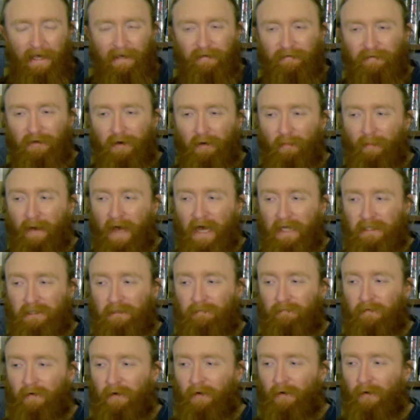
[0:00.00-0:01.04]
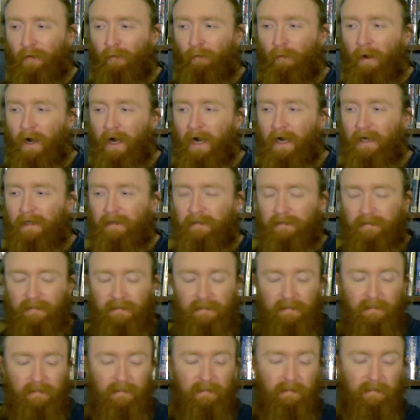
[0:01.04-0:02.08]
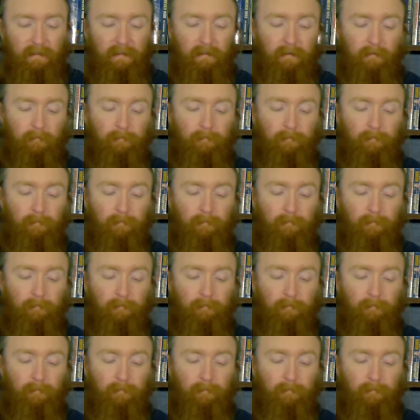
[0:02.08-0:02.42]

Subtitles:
and no match for her wiles."